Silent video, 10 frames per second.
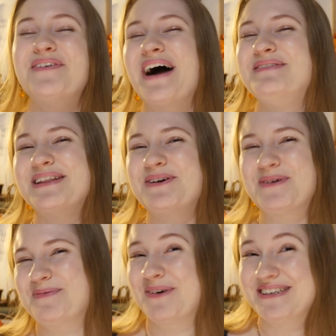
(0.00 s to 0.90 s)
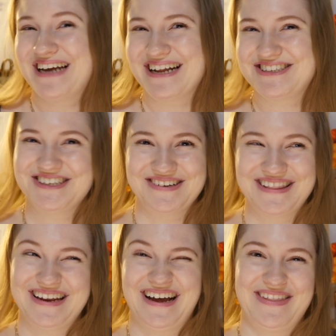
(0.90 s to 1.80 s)
why I'm a little bit more attached to
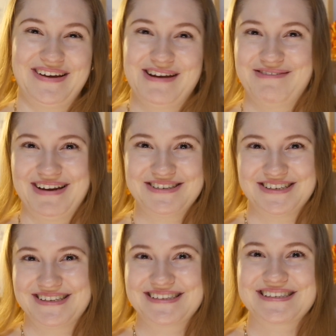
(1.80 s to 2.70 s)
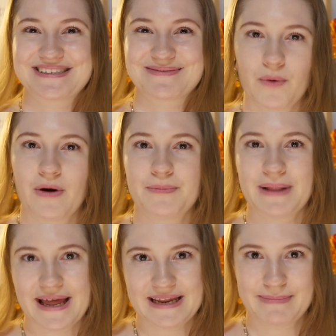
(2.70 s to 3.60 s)
it than other conventions. While
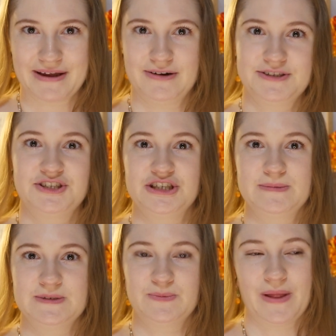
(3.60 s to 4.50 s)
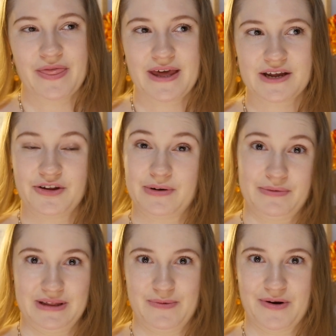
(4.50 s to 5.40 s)
planning my costumes, one thing I knew I
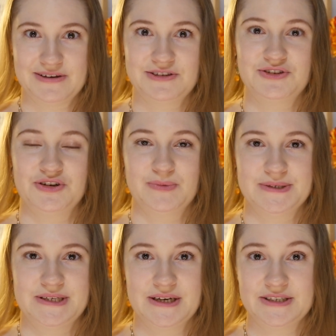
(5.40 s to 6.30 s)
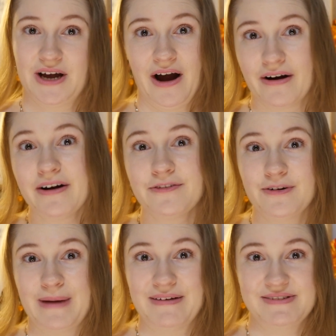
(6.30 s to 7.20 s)
really wanted to do was Katara
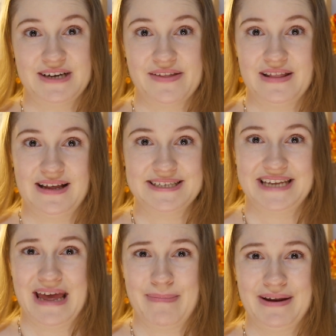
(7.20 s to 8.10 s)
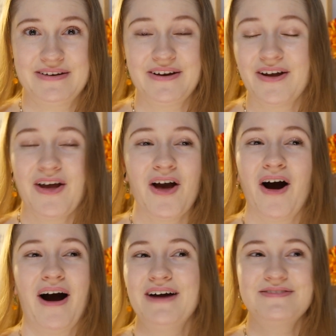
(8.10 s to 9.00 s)
from Avatar The Last Airbender.
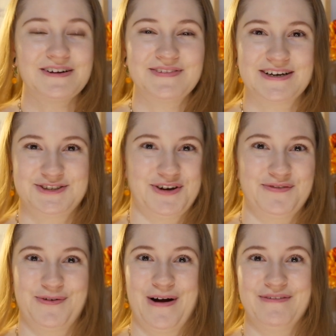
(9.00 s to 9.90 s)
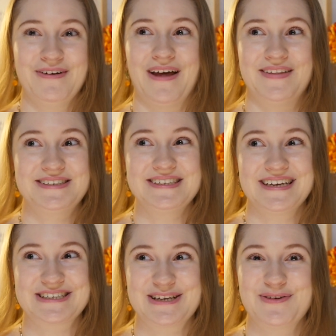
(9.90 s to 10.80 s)
I've loved that show forever and this is
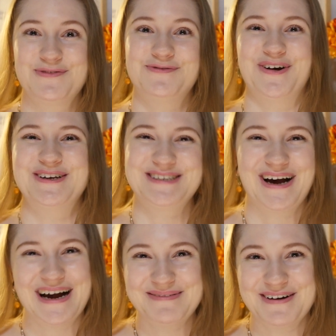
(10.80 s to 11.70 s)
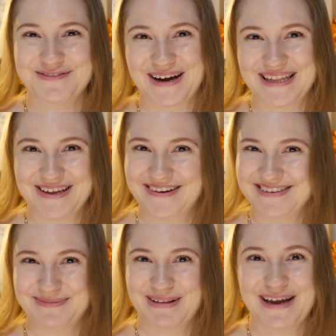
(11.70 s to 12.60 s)
actually the first time I finally
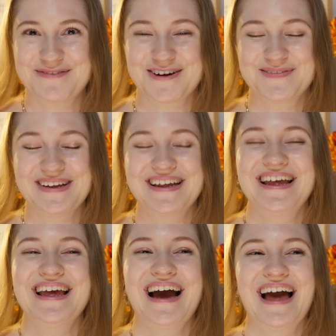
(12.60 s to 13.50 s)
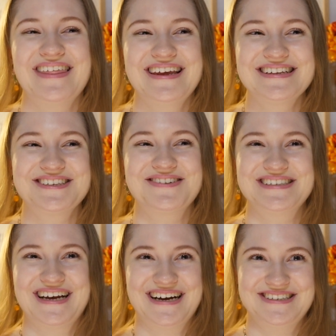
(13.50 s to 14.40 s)
cosplayed from it. I think it's
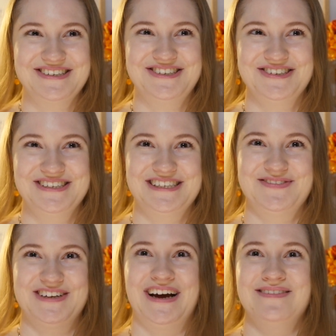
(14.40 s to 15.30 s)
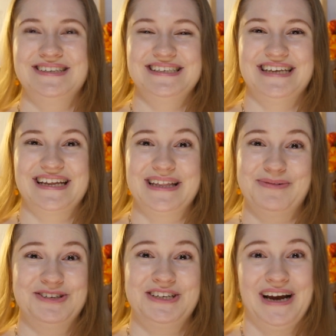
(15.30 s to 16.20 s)
always hard to choose sometimes exactly
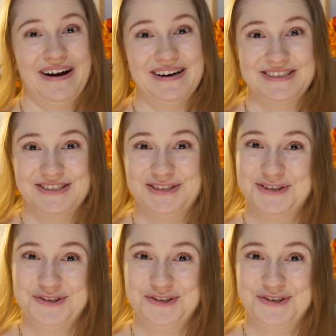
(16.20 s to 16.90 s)
which character to